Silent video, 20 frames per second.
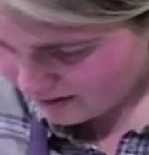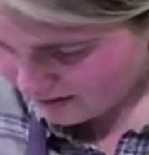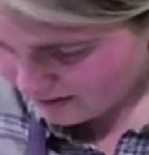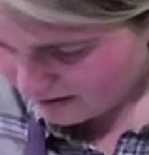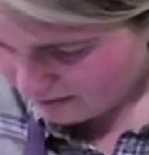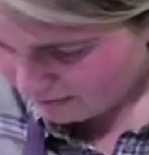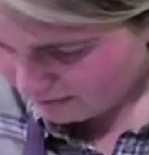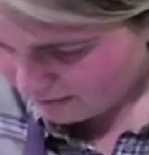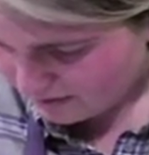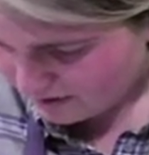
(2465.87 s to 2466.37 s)

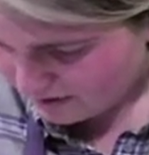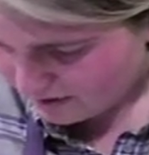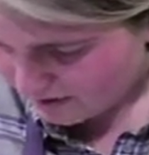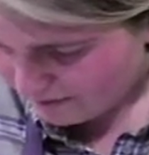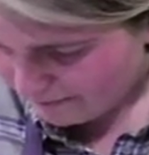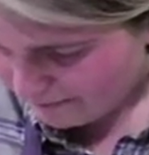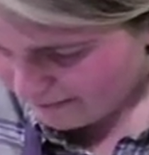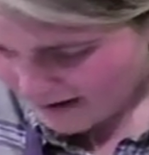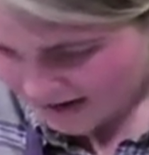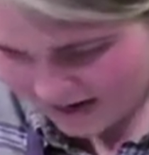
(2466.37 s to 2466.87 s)
and put it
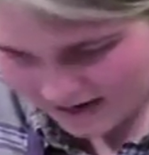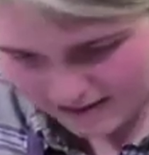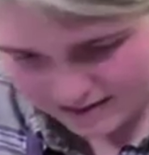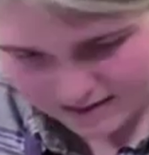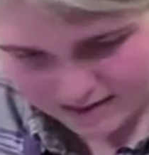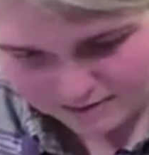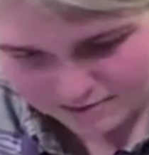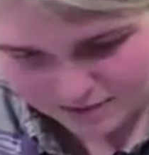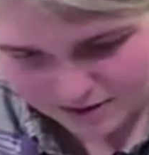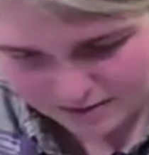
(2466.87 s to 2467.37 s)
on
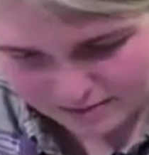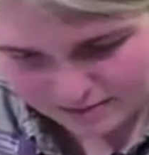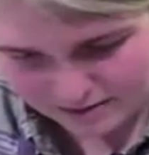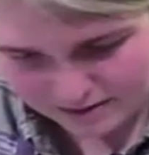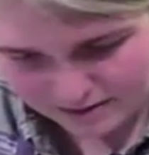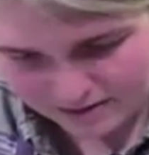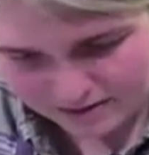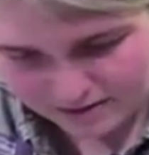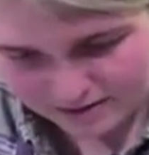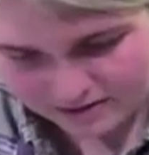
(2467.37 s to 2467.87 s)
maximum
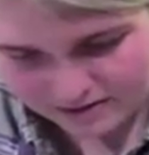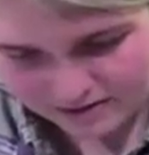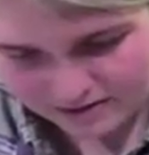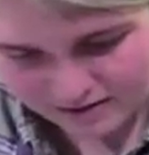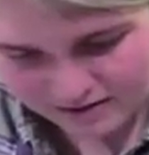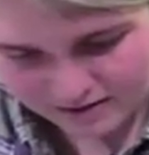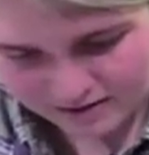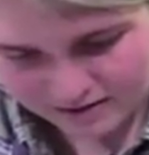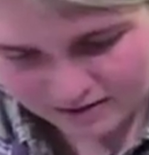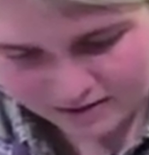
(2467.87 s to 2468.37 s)

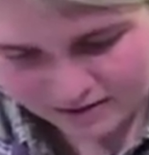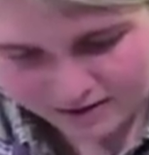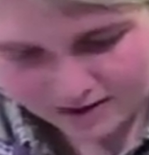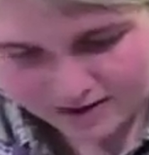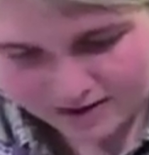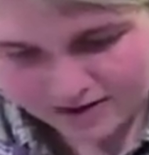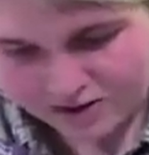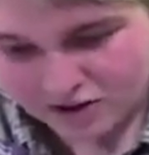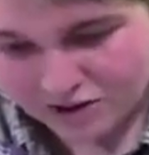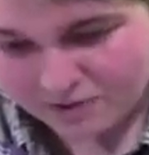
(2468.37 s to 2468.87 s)

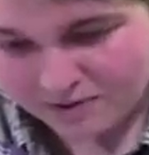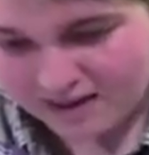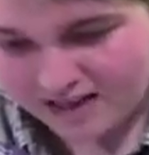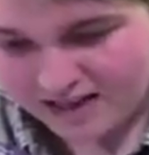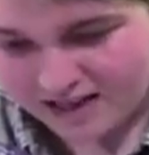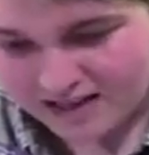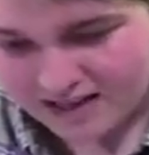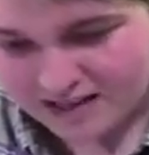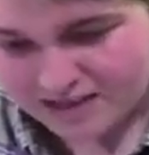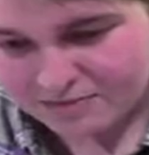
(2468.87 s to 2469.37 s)
so we
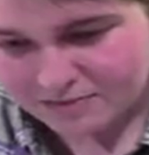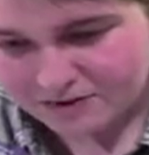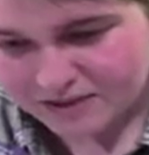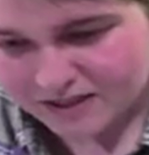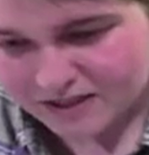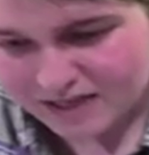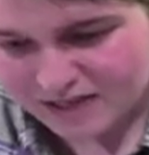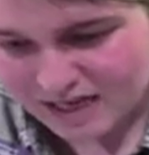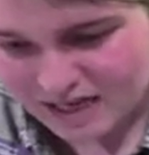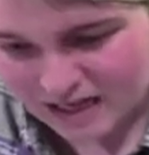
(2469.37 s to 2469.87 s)
get somewhere
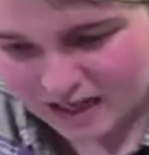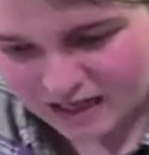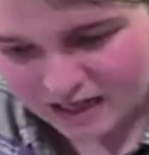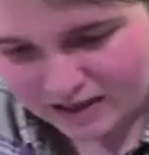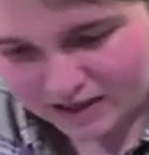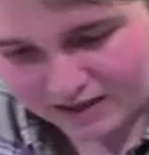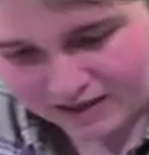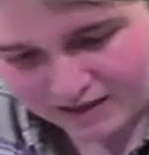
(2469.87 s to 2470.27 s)
today.